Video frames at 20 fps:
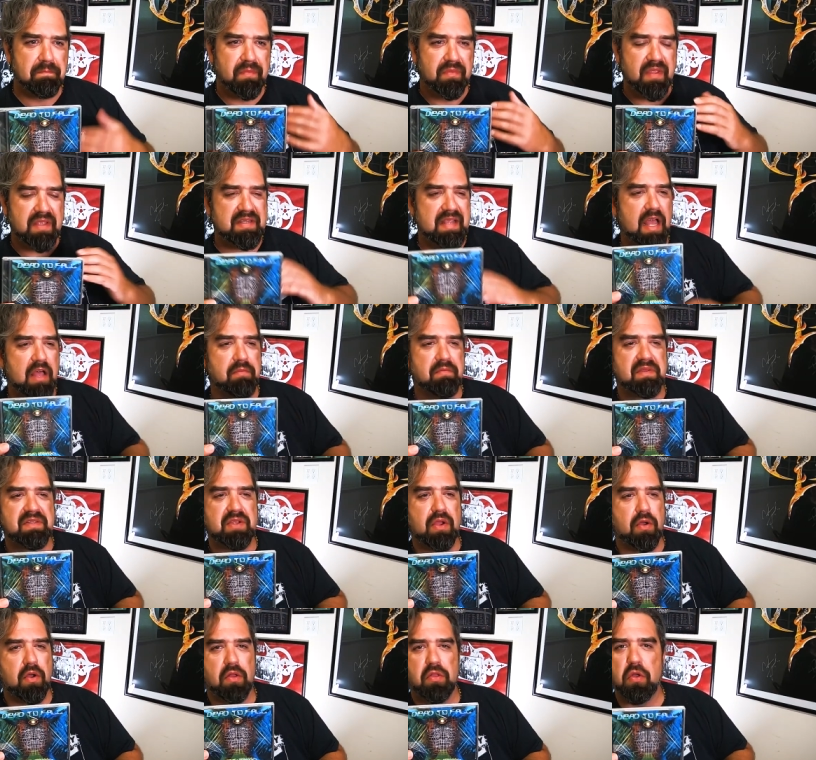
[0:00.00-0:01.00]
This album is
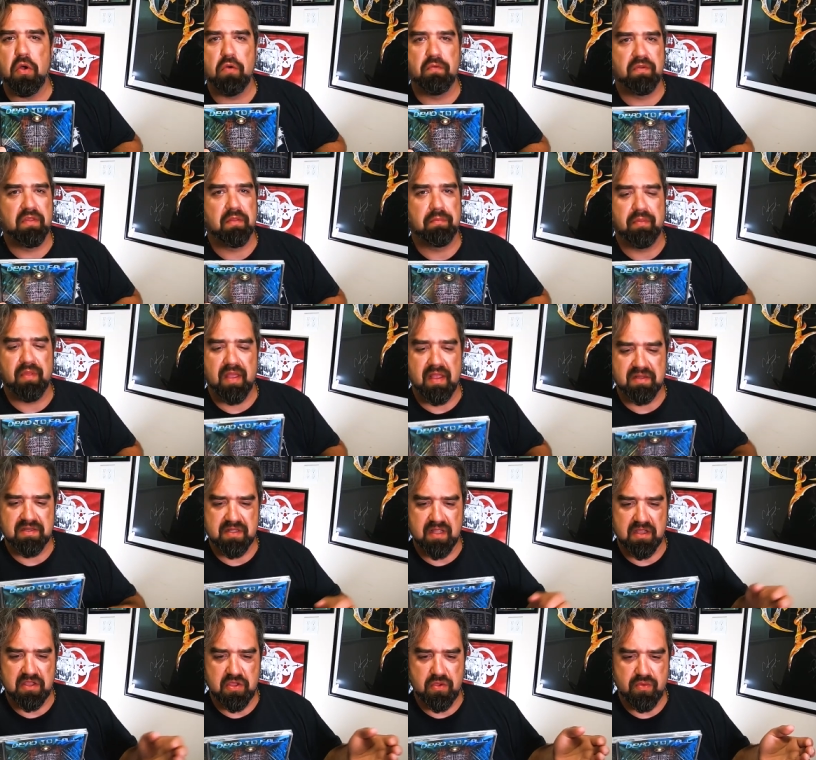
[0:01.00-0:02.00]
all over the place.
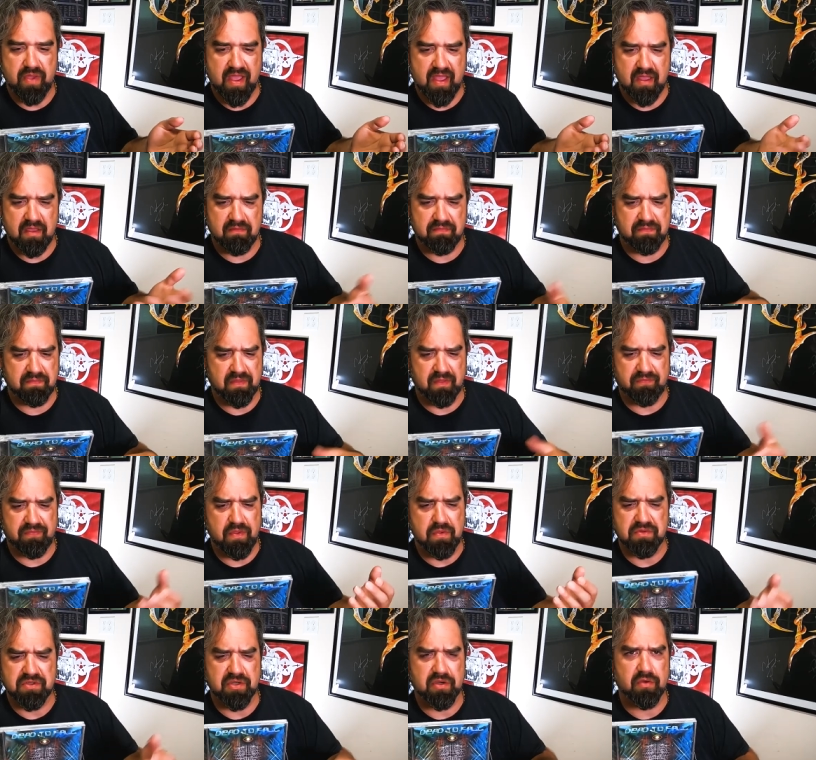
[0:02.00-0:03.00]
Like, you have The
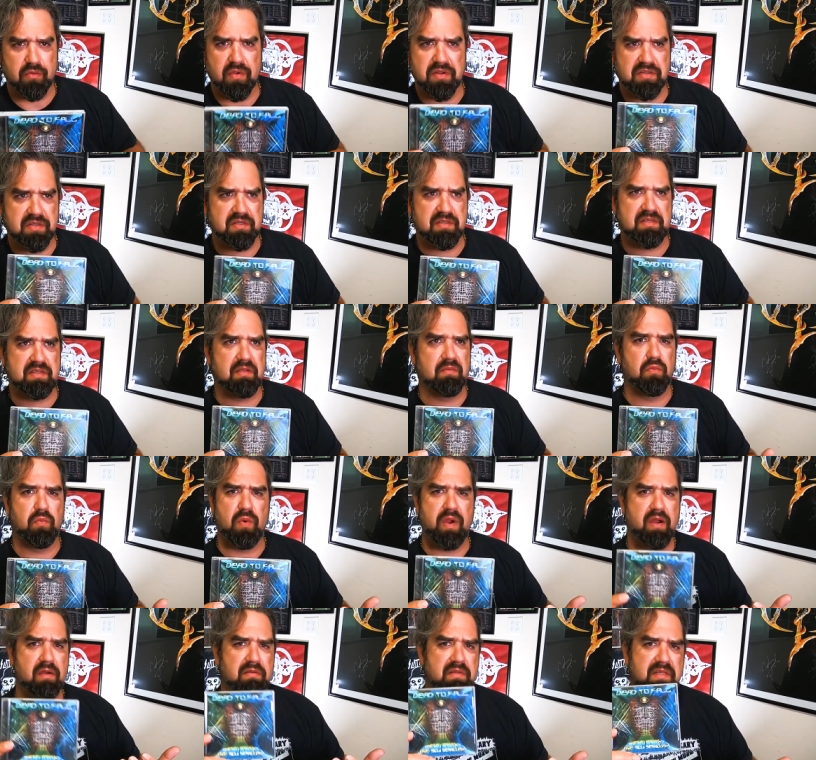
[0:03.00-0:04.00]
Future, which is some
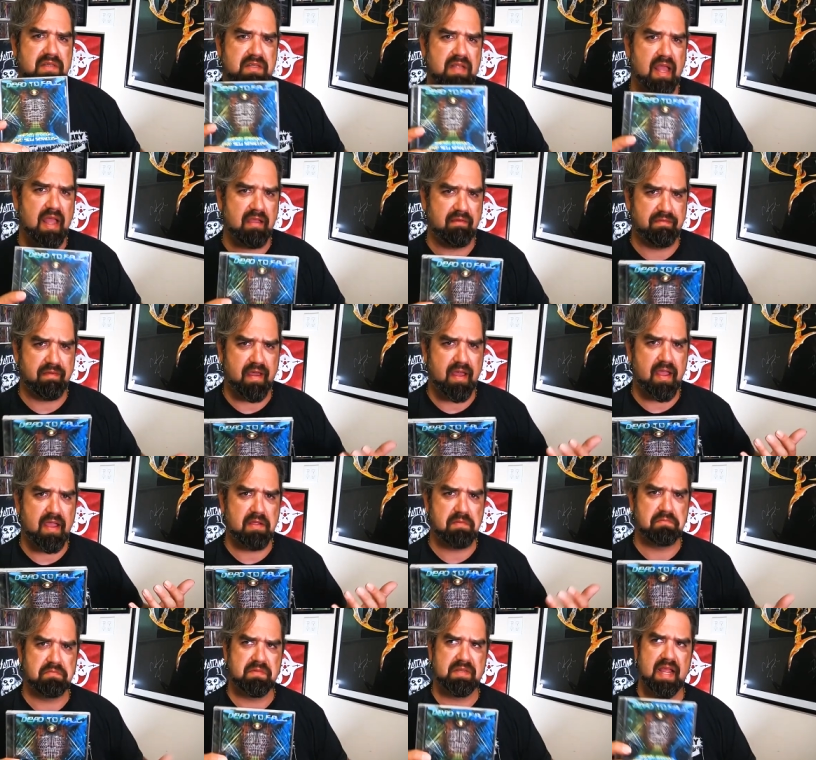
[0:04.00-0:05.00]
weird
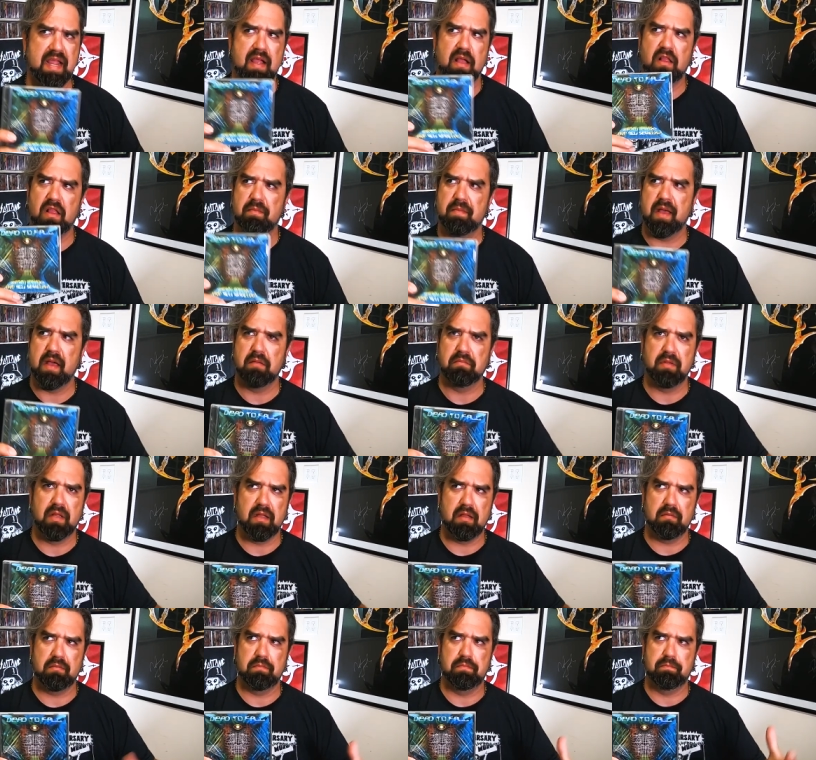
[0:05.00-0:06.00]
sci-fi tale about
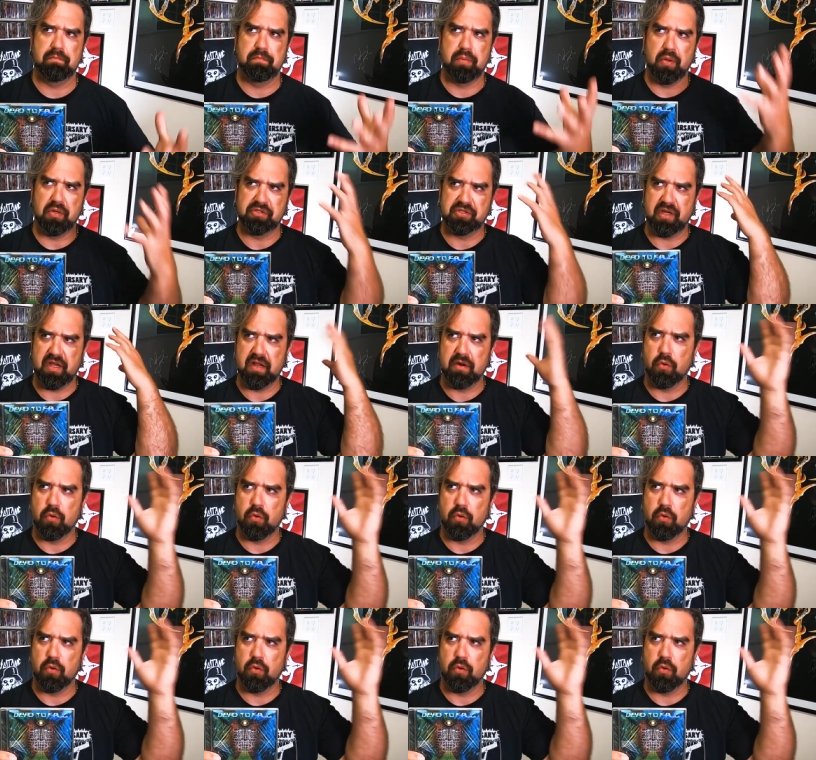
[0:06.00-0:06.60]
pushing an